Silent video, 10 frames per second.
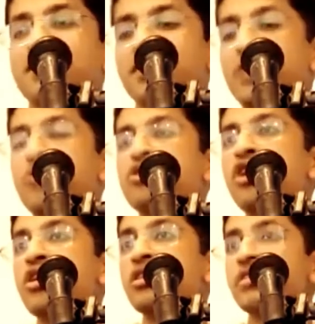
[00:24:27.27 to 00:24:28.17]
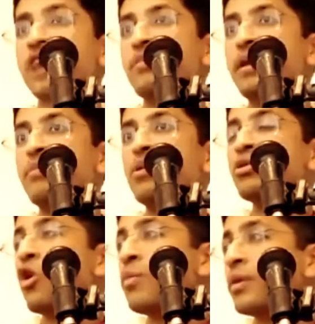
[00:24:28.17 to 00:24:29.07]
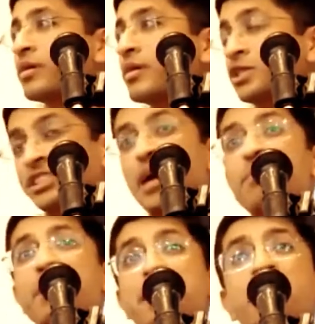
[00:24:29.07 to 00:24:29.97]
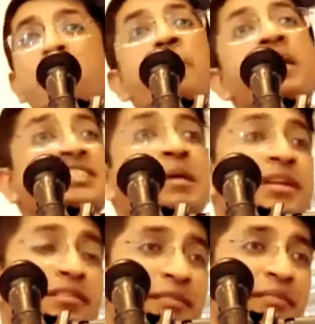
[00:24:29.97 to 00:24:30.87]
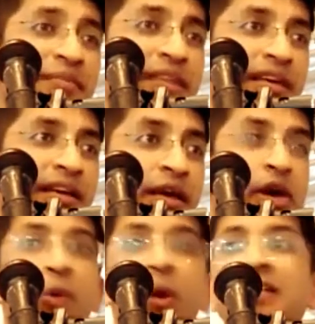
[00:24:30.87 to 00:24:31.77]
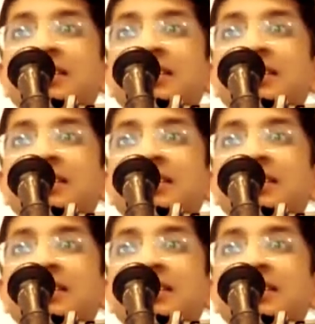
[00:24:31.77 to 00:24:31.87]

They would knock and people would open. Now some people would be receptive, while